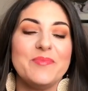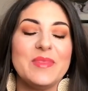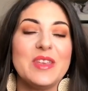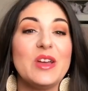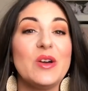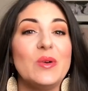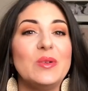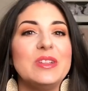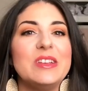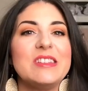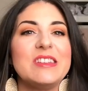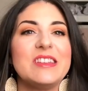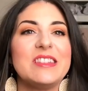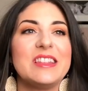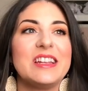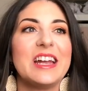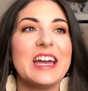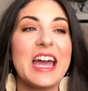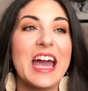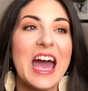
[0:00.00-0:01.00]
The only thing
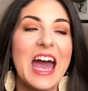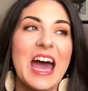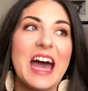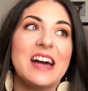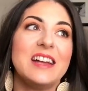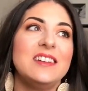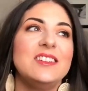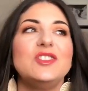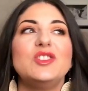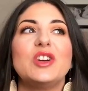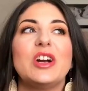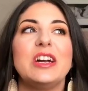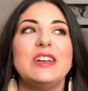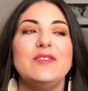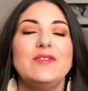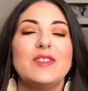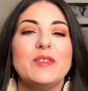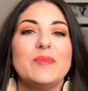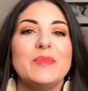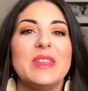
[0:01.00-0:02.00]
that I had
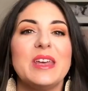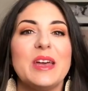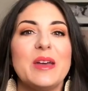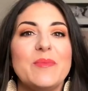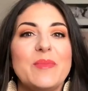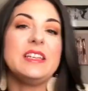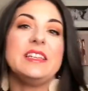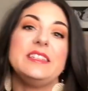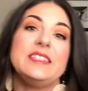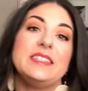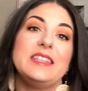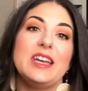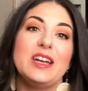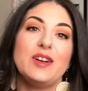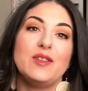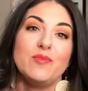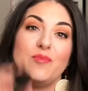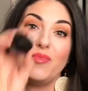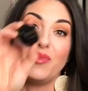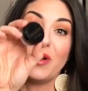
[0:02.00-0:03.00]
tried from them is
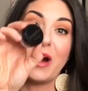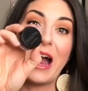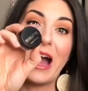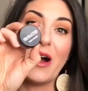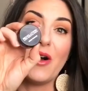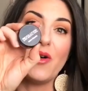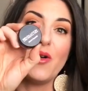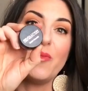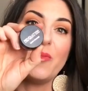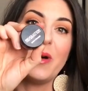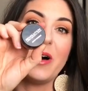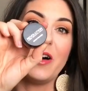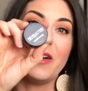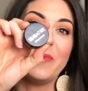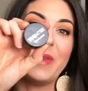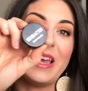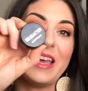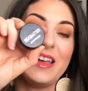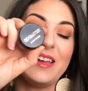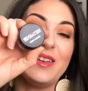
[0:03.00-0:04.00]
their brow
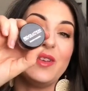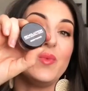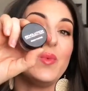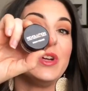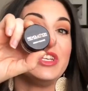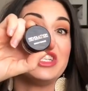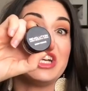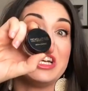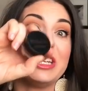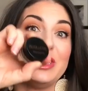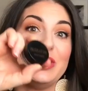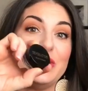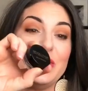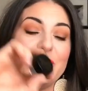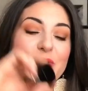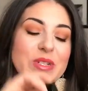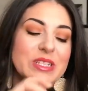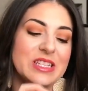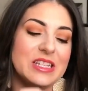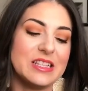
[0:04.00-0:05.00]
pomade, which I
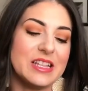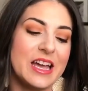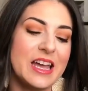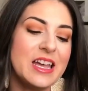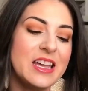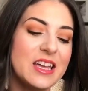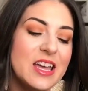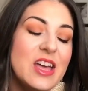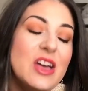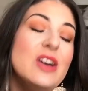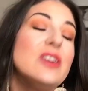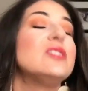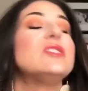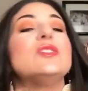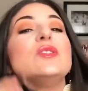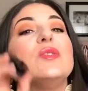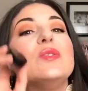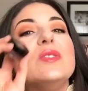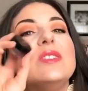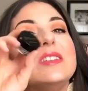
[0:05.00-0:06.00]
do really like.
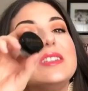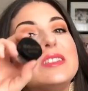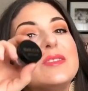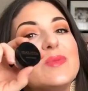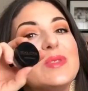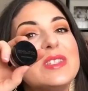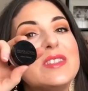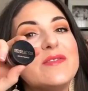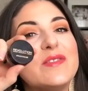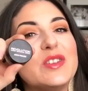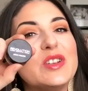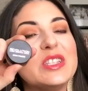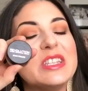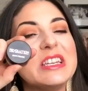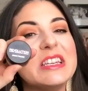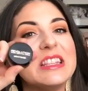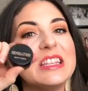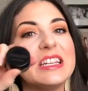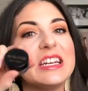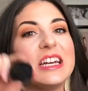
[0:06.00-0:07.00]
So this was the first
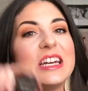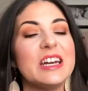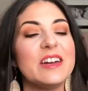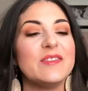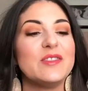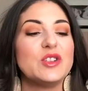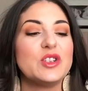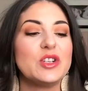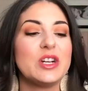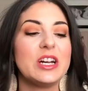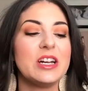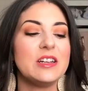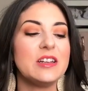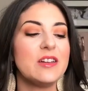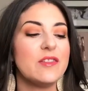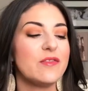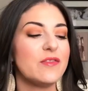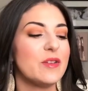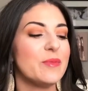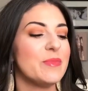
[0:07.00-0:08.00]
thing that I ever
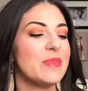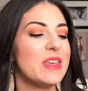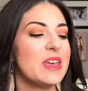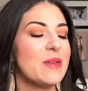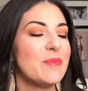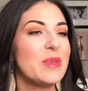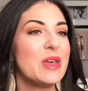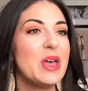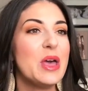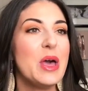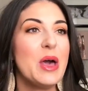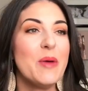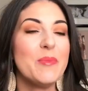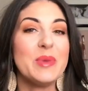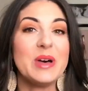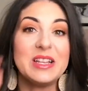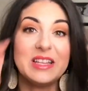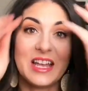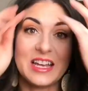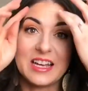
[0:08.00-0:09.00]
tried from them.
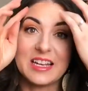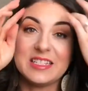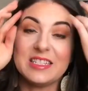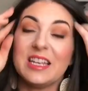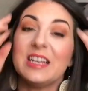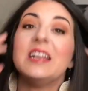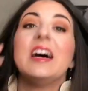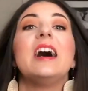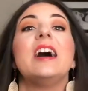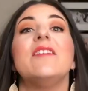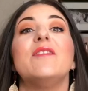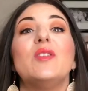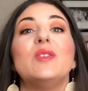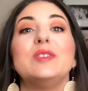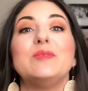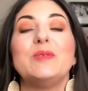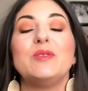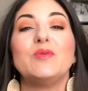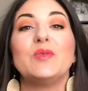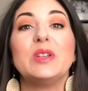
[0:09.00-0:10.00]
But like I said, I've
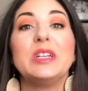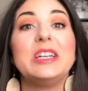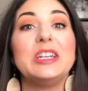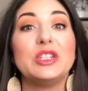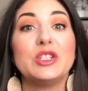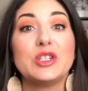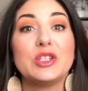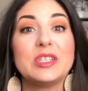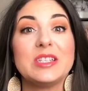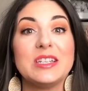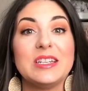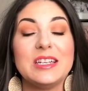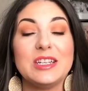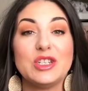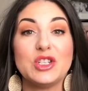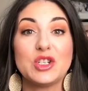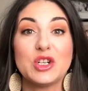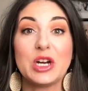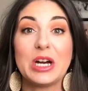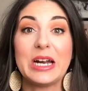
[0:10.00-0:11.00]
always been really interested
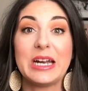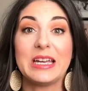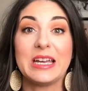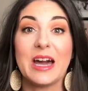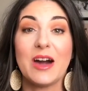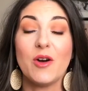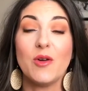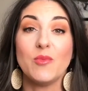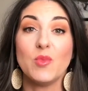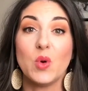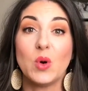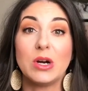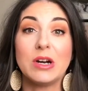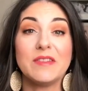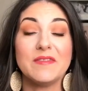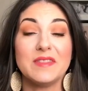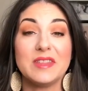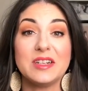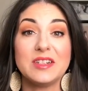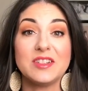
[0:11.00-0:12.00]
in trying out more
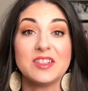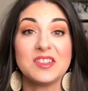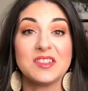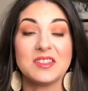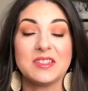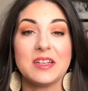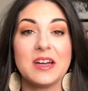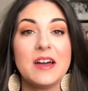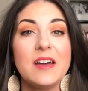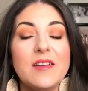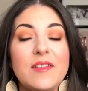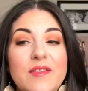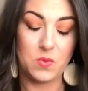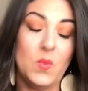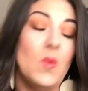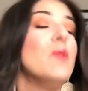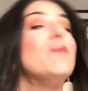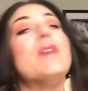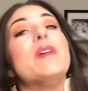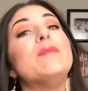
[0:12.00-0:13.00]
of their stuff.
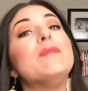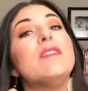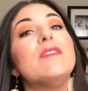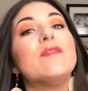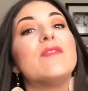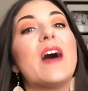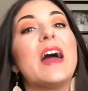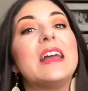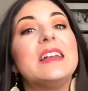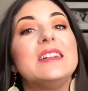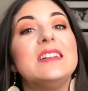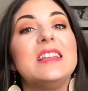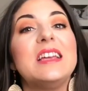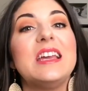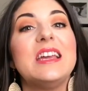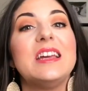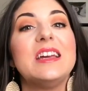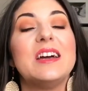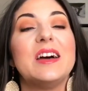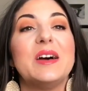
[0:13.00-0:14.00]
What made me
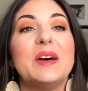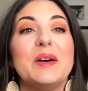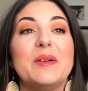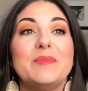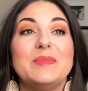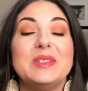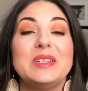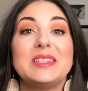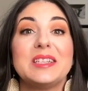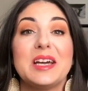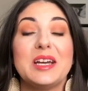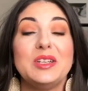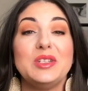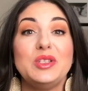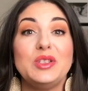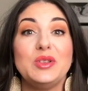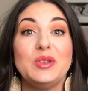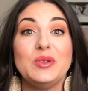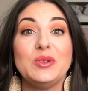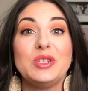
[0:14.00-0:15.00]
finally decide
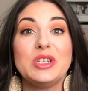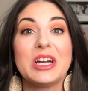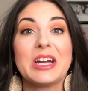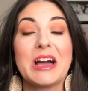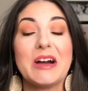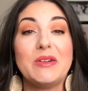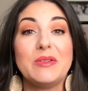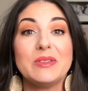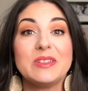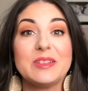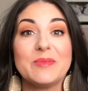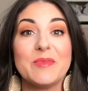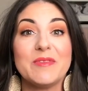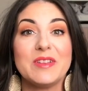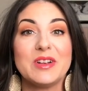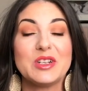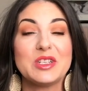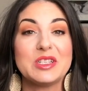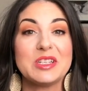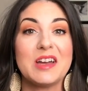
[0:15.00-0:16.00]
to check out some of
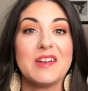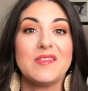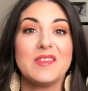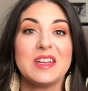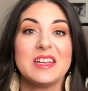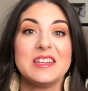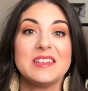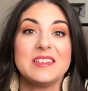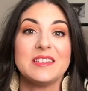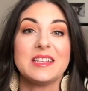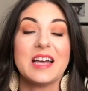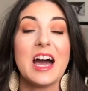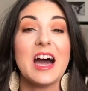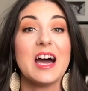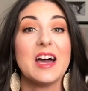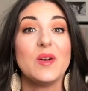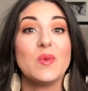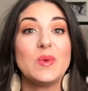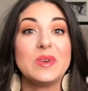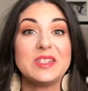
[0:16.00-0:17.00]
their stuff is
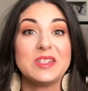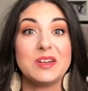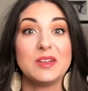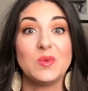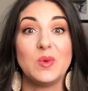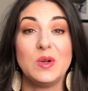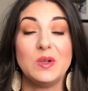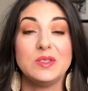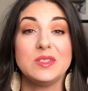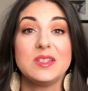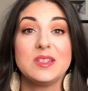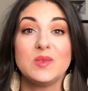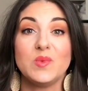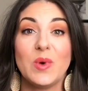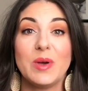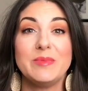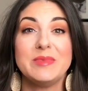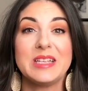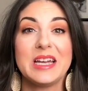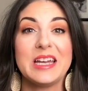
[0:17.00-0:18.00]
I was on Ulta's
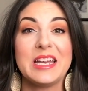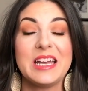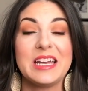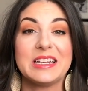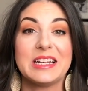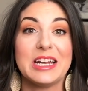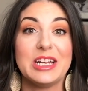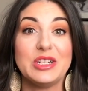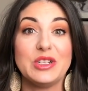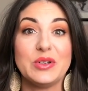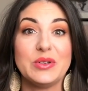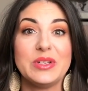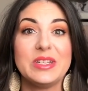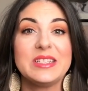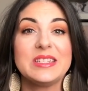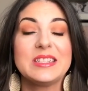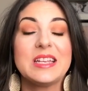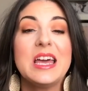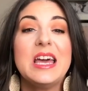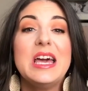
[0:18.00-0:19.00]
website and I
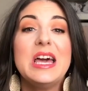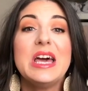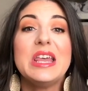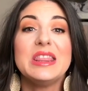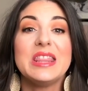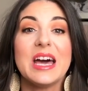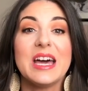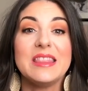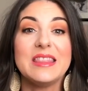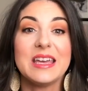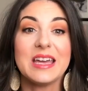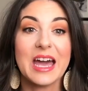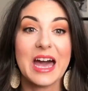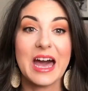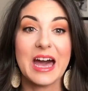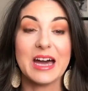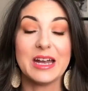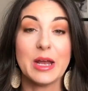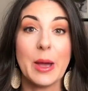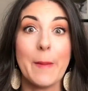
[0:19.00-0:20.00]
noticed that they
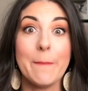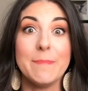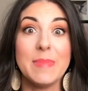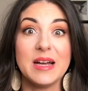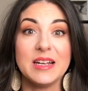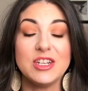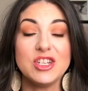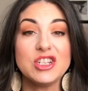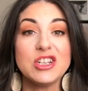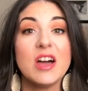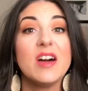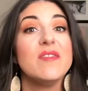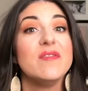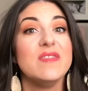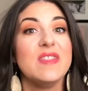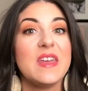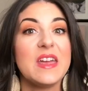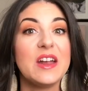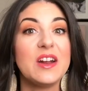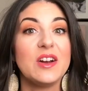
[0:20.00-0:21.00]
had a bunch
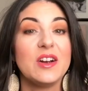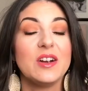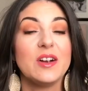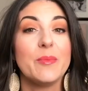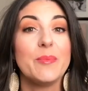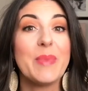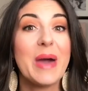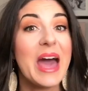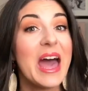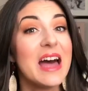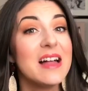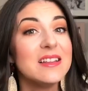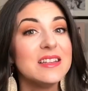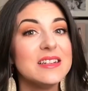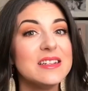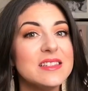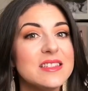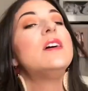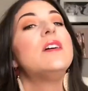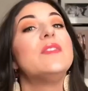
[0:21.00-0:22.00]
of their
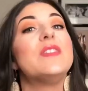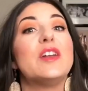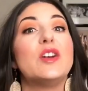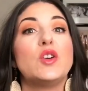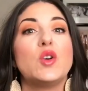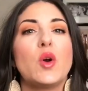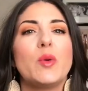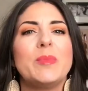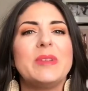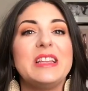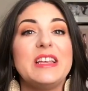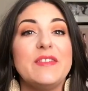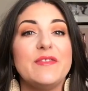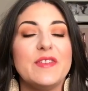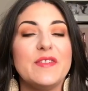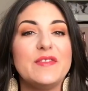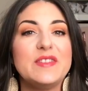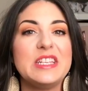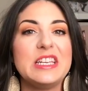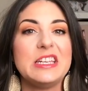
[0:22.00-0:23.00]
palettes that are normally
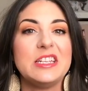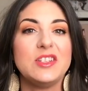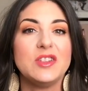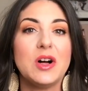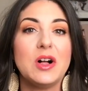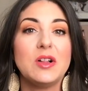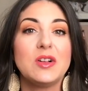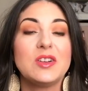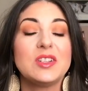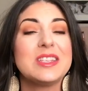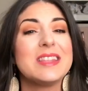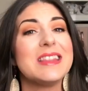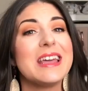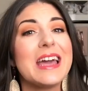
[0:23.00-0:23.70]
$15.